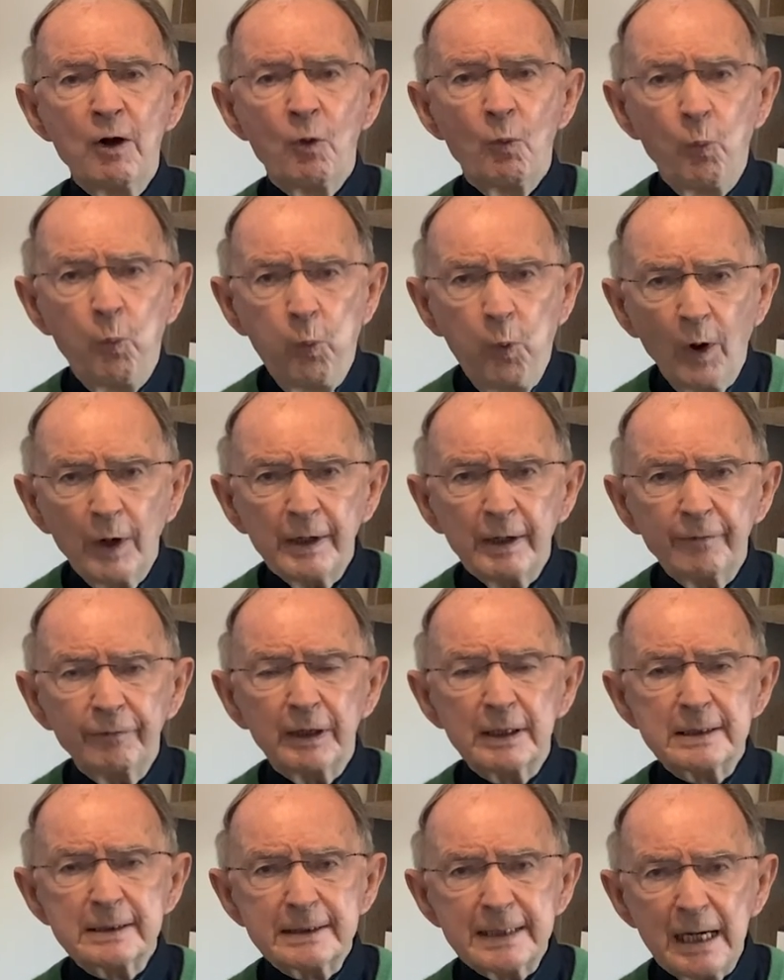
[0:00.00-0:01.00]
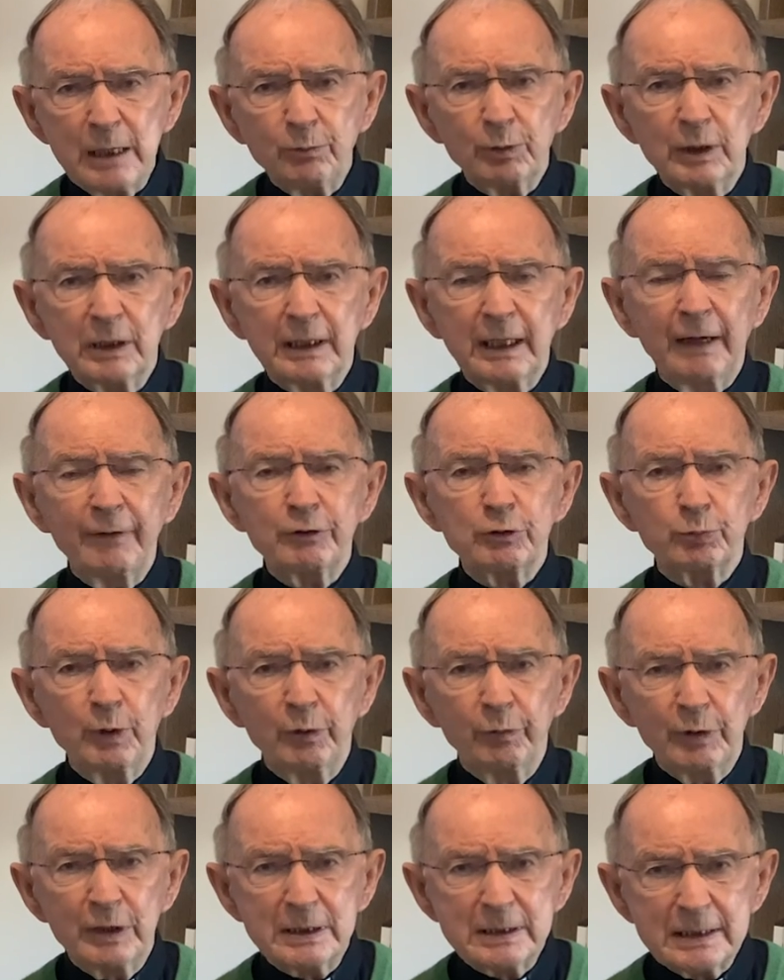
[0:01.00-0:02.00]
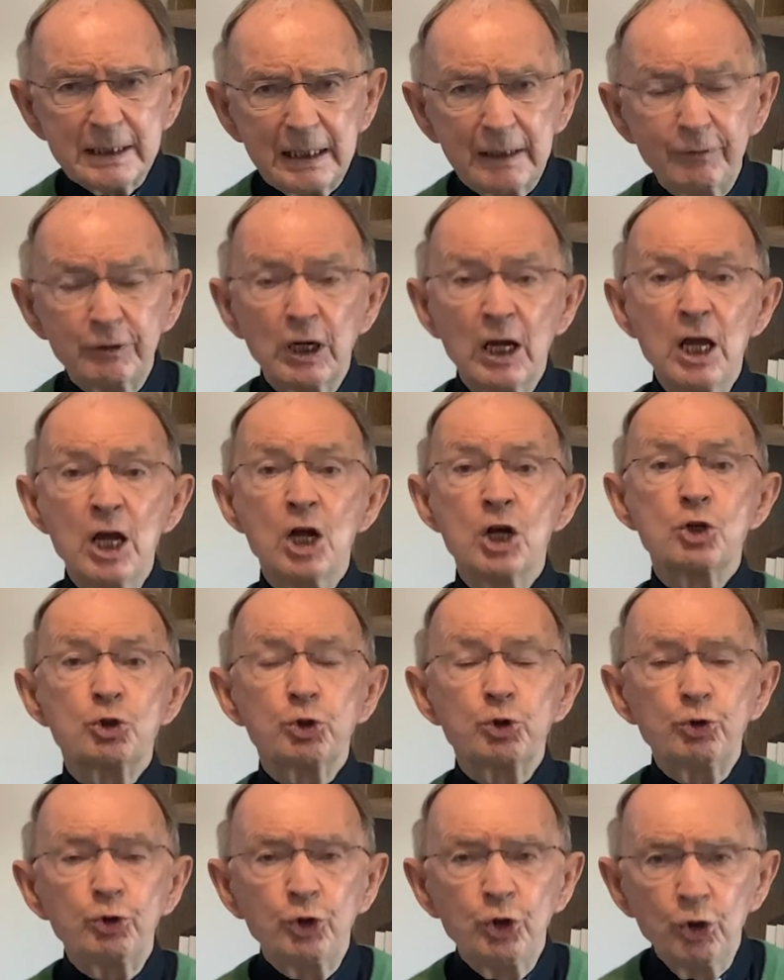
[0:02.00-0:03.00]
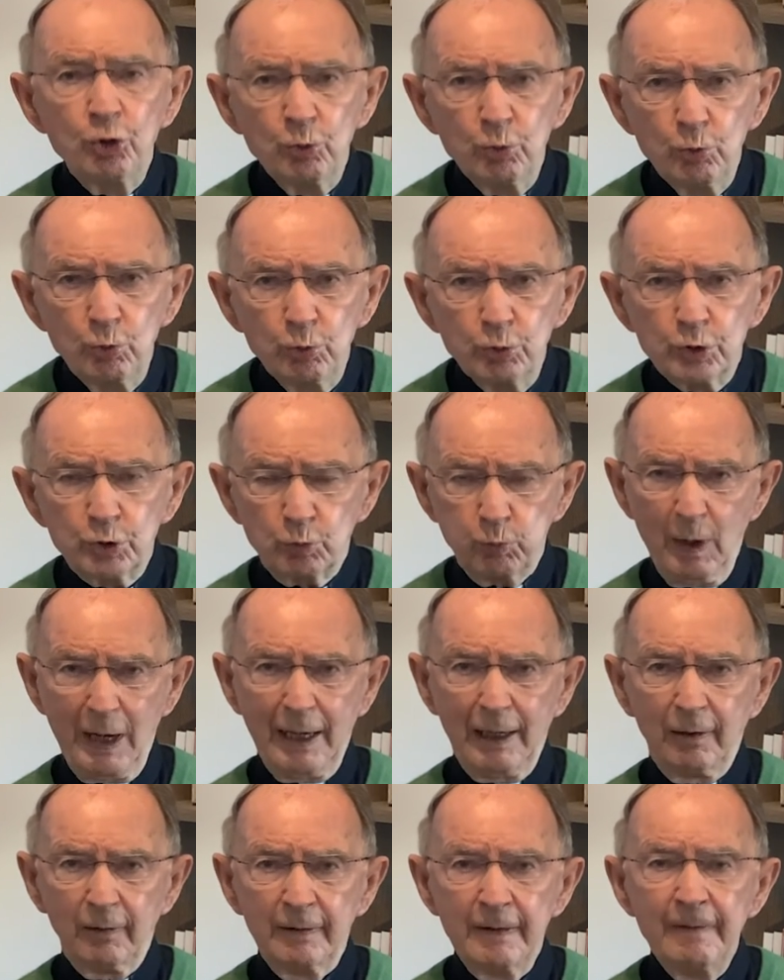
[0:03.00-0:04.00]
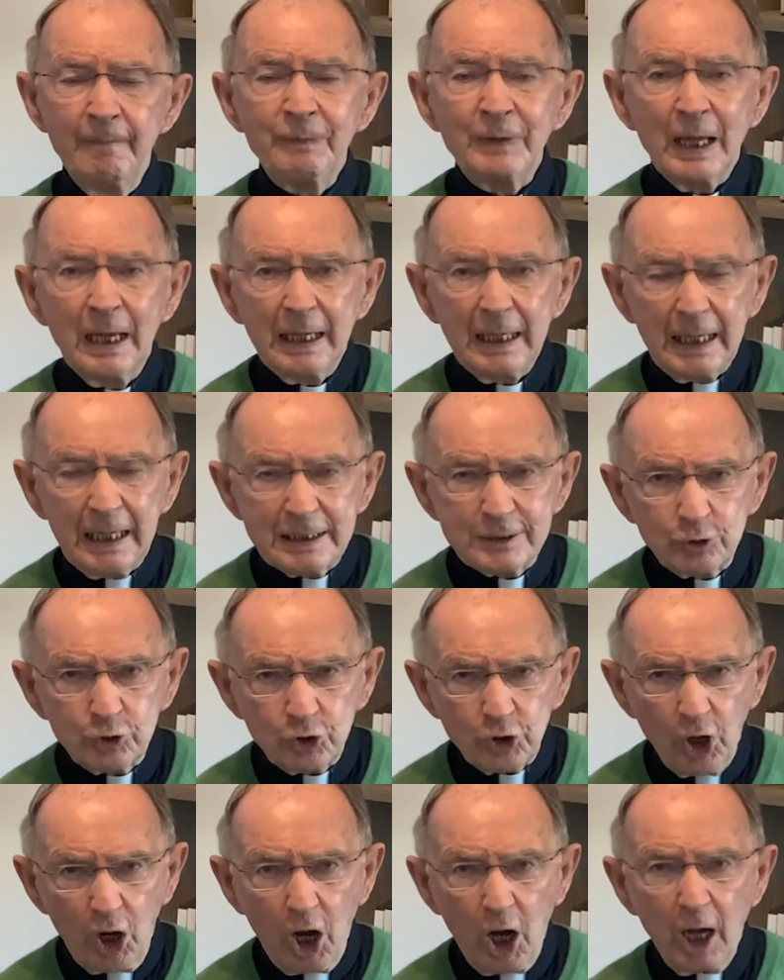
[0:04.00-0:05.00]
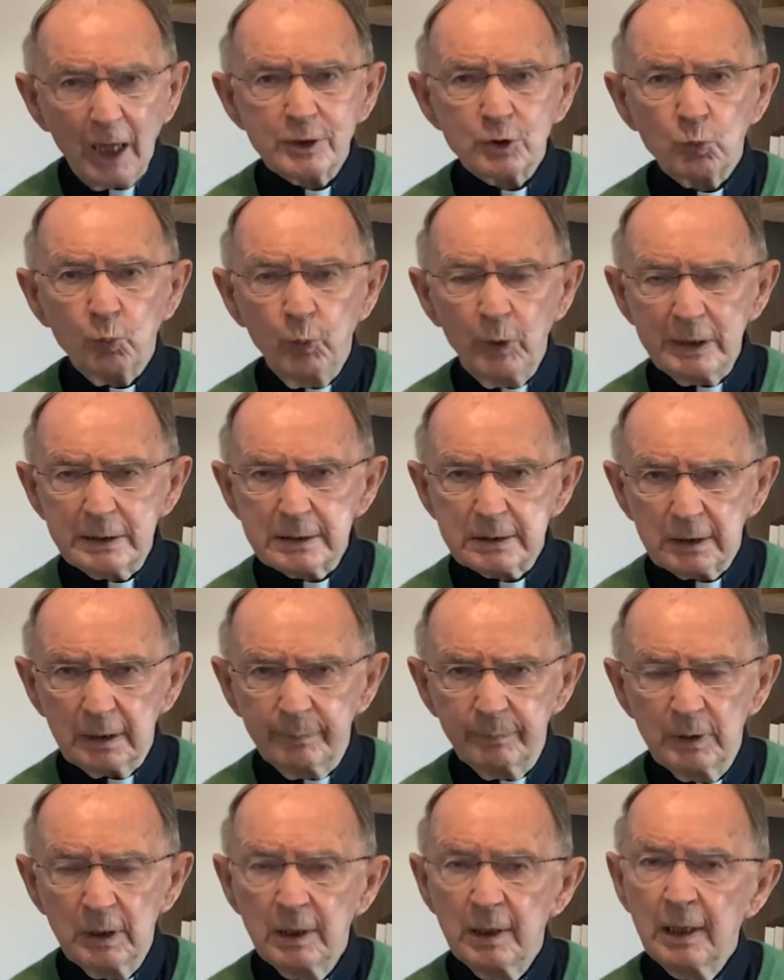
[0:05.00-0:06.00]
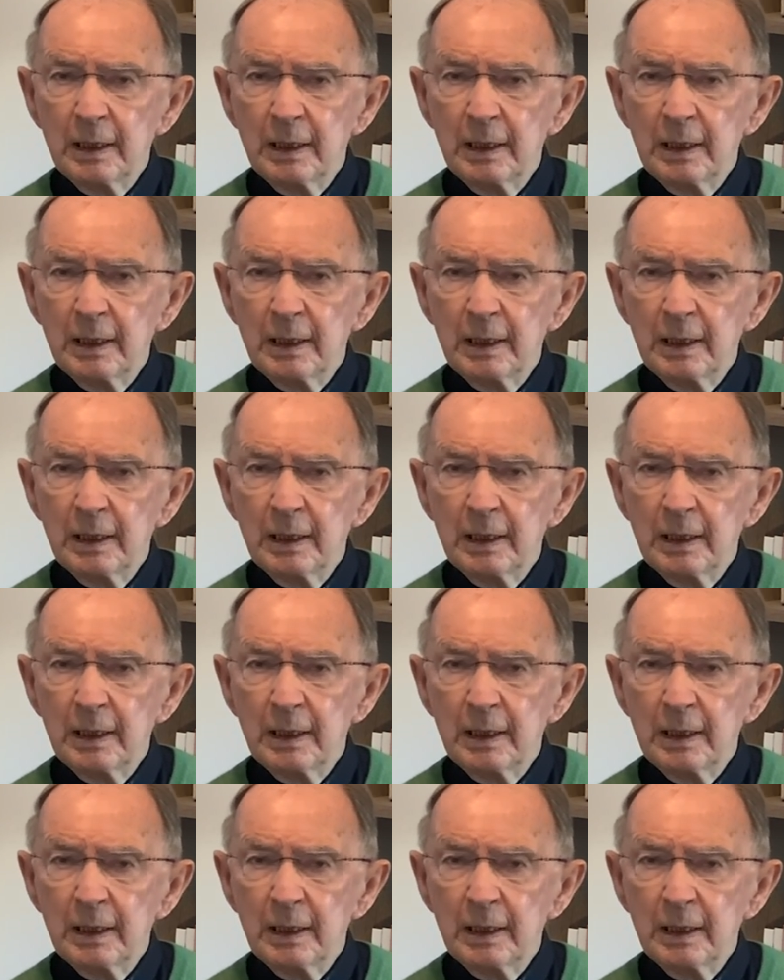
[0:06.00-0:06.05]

One of the sacred gifts we received to use well is God's wisdom,